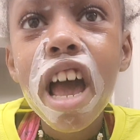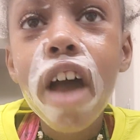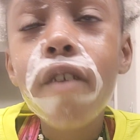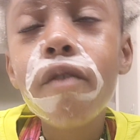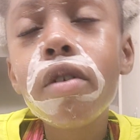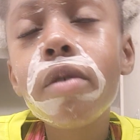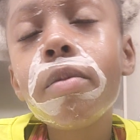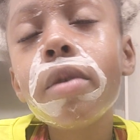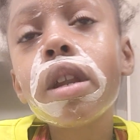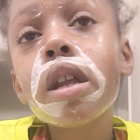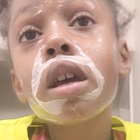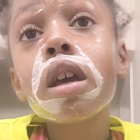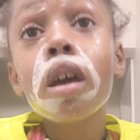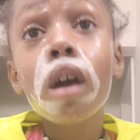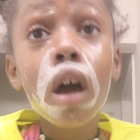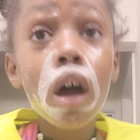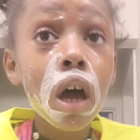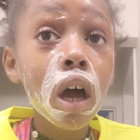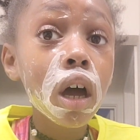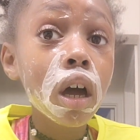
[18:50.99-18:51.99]
Every bit of
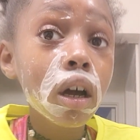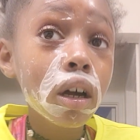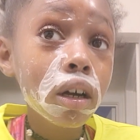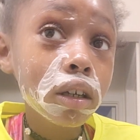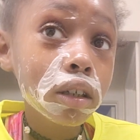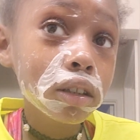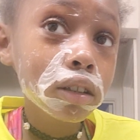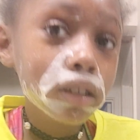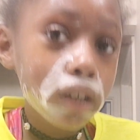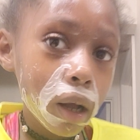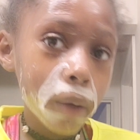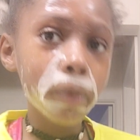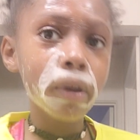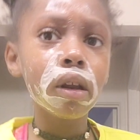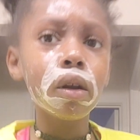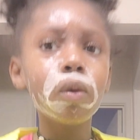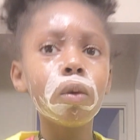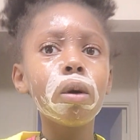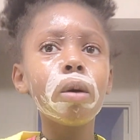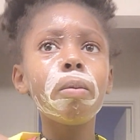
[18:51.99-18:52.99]
cash,
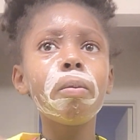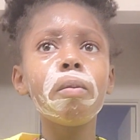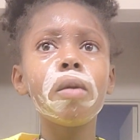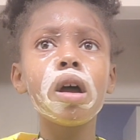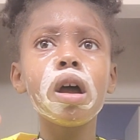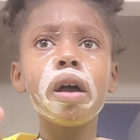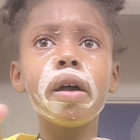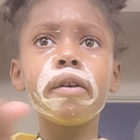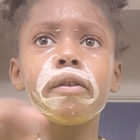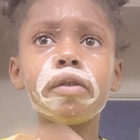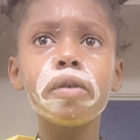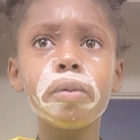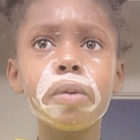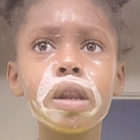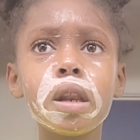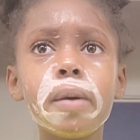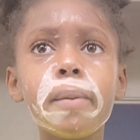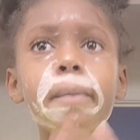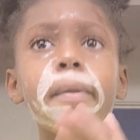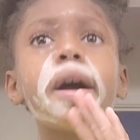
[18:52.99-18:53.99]
every bit of rubber, every
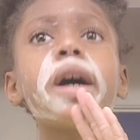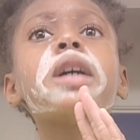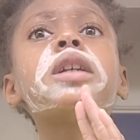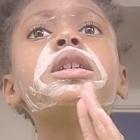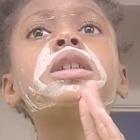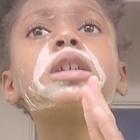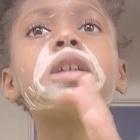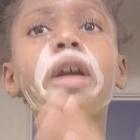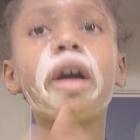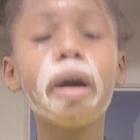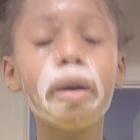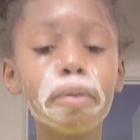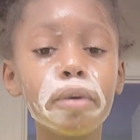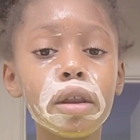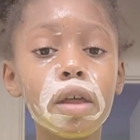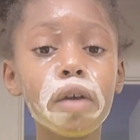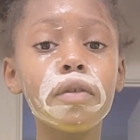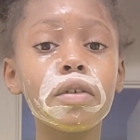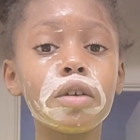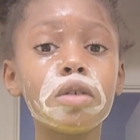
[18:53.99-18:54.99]
bit of made
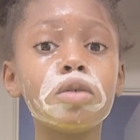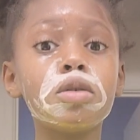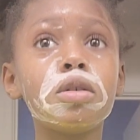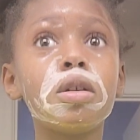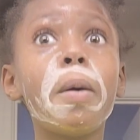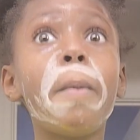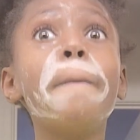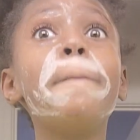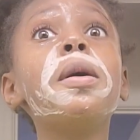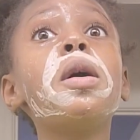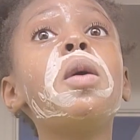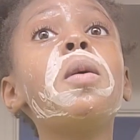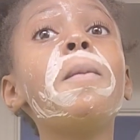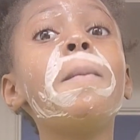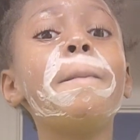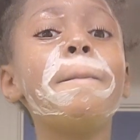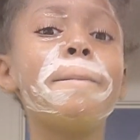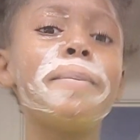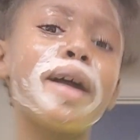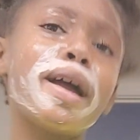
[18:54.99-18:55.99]
every views,
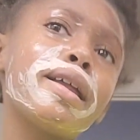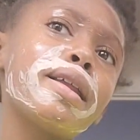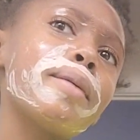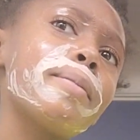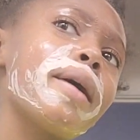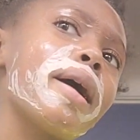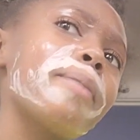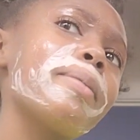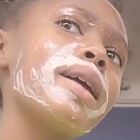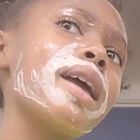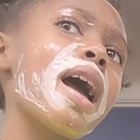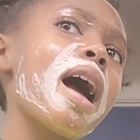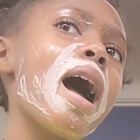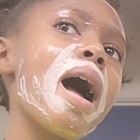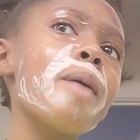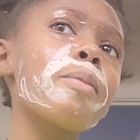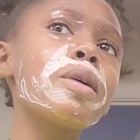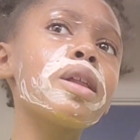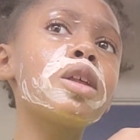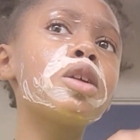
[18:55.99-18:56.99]
boom, painted baby,
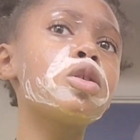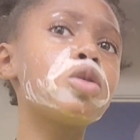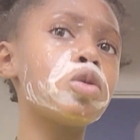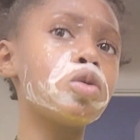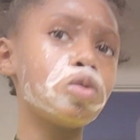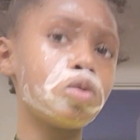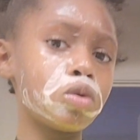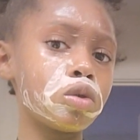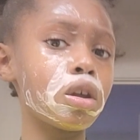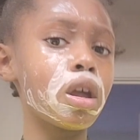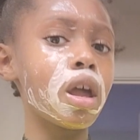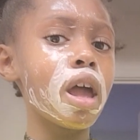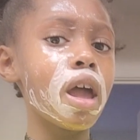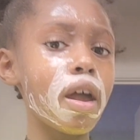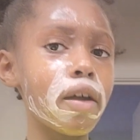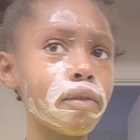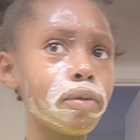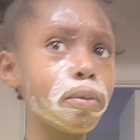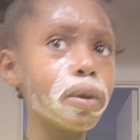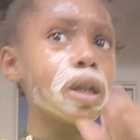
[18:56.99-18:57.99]
I been a new,
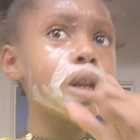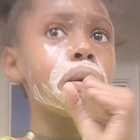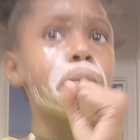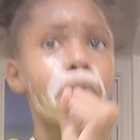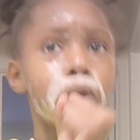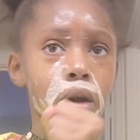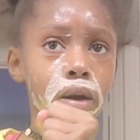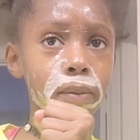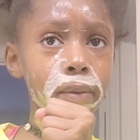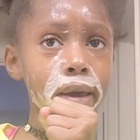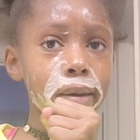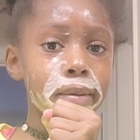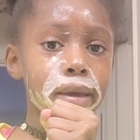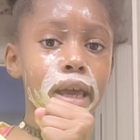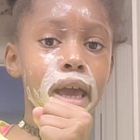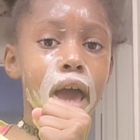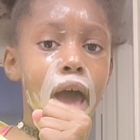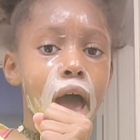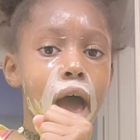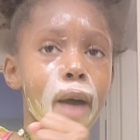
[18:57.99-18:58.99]
if we did put a
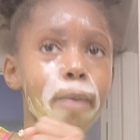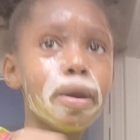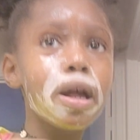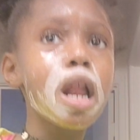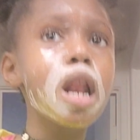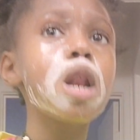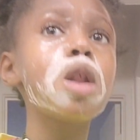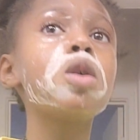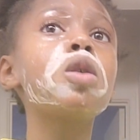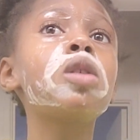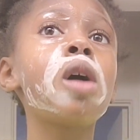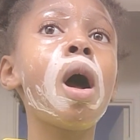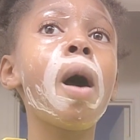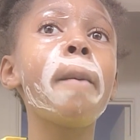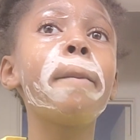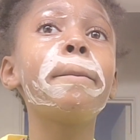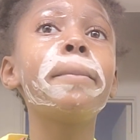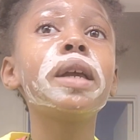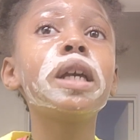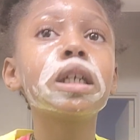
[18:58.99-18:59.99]
baby, I'm a little
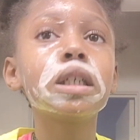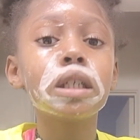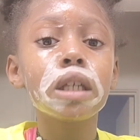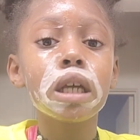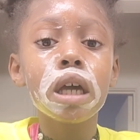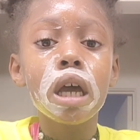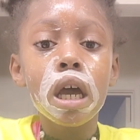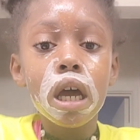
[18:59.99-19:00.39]
bit.